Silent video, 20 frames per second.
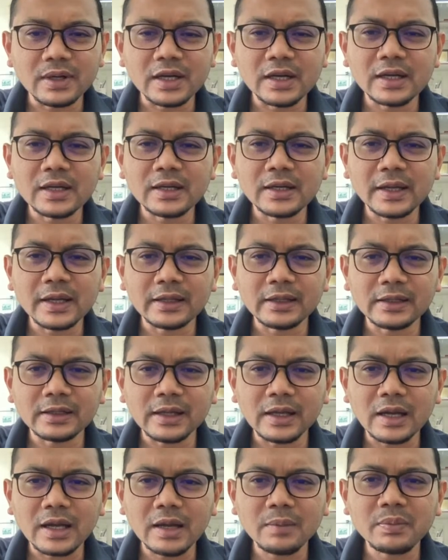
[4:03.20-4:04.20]
an
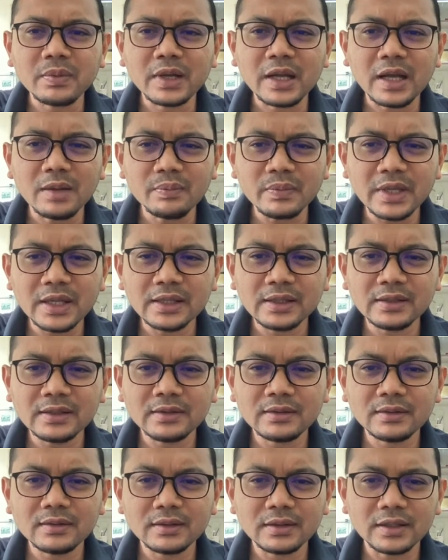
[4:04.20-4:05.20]
upcoming
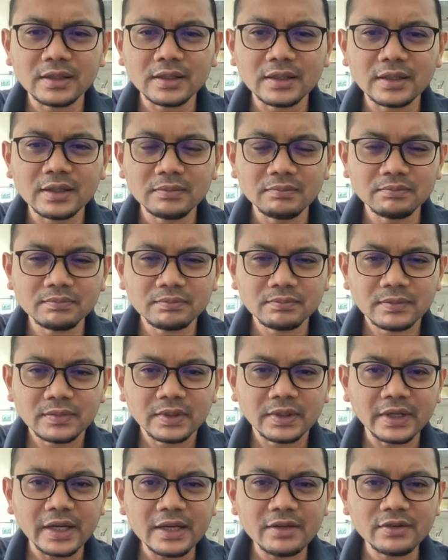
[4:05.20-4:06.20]

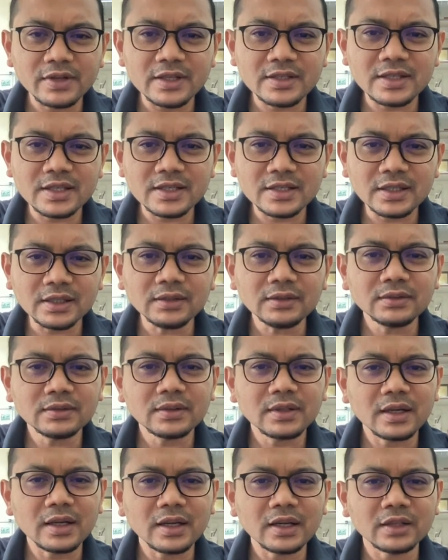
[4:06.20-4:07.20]
great researcher,
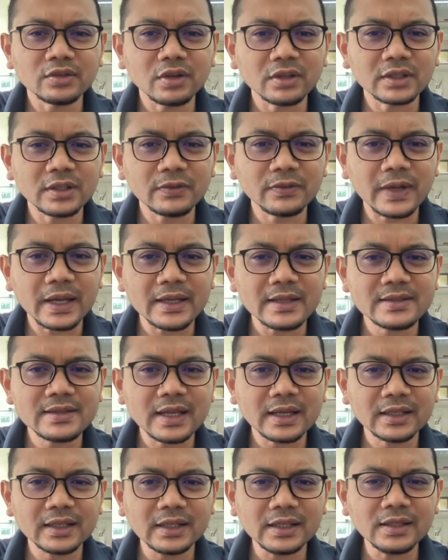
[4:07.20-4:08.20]
Dr. Faiz
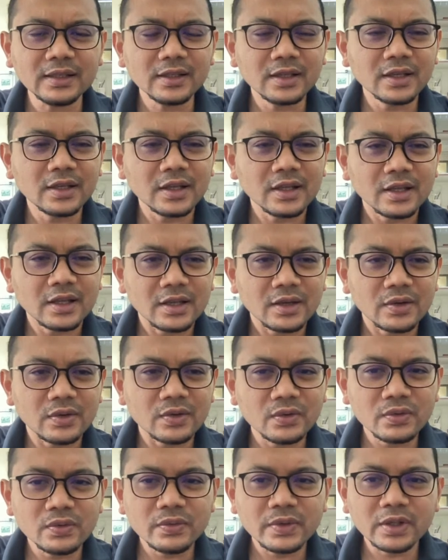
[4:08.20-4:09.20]
Zaki,
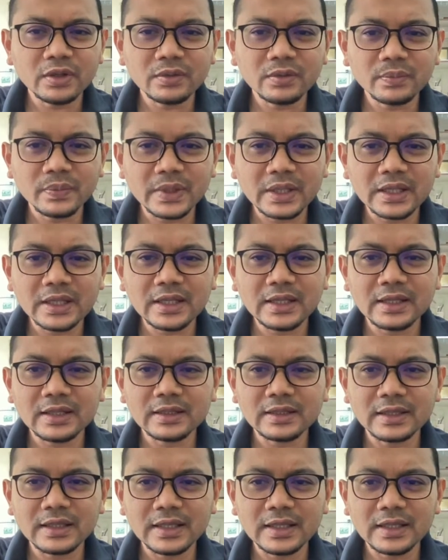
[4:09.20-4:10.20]
who will be
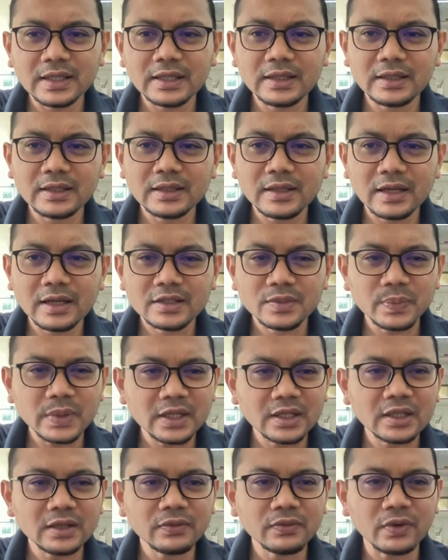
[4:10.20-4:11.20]
the
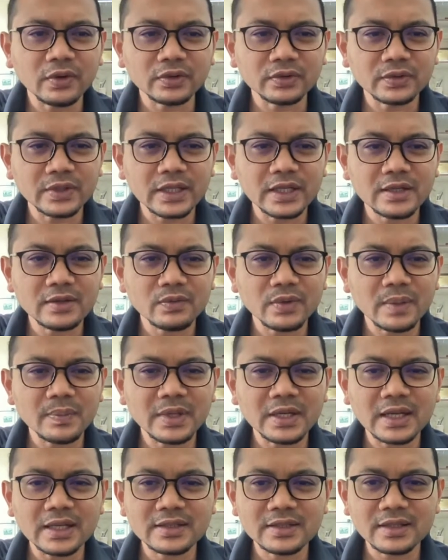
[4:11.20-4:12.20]
speaker for today
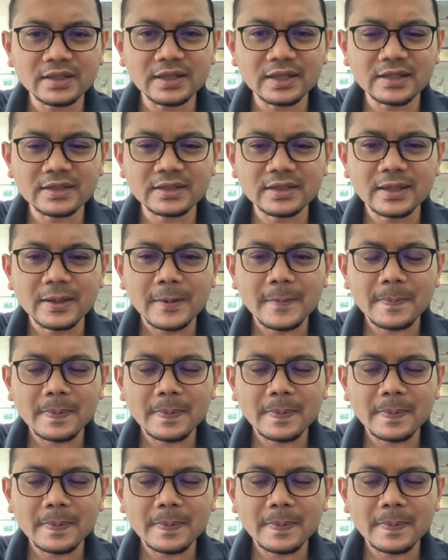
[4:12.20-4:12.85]
webinar series,